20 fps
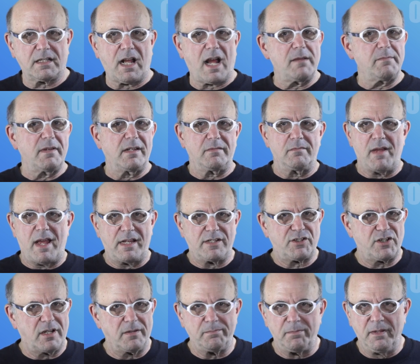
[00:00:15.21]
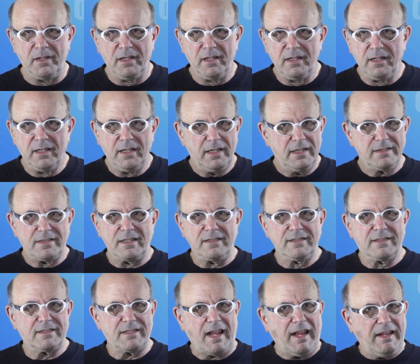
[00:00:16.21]
comment mashup is
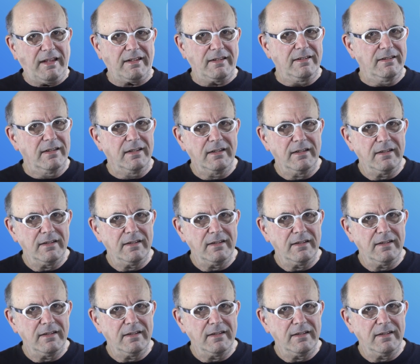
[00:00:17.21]
insane.